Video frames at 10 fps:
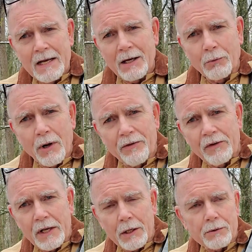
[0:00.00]

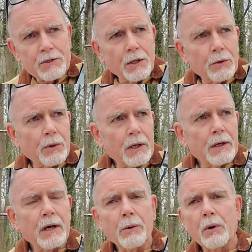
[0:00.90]
videos. So
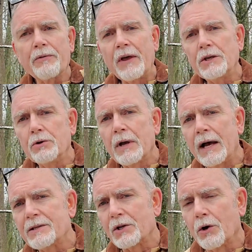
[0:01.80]
I want to thank you
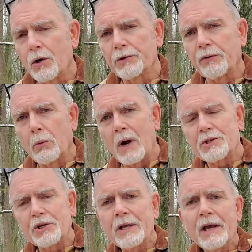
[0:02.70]
guys and girls for
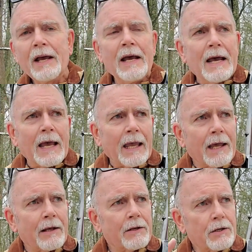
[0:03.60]
watching.
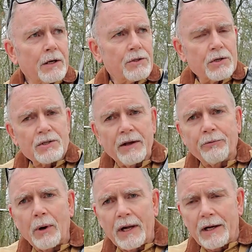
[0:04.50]
And just
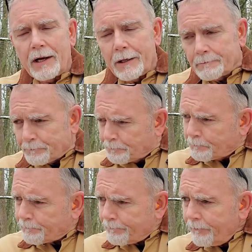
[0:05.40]
FYI,
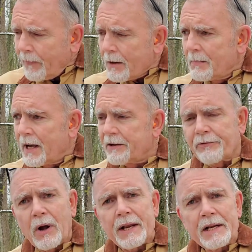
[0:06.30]
my
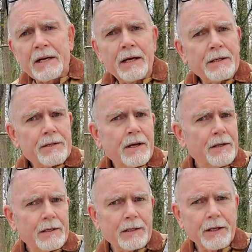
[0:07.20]
Friday night
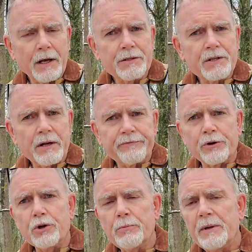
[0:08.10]
gun stuff for
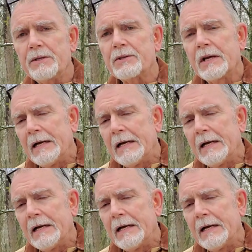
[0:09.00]
newbies.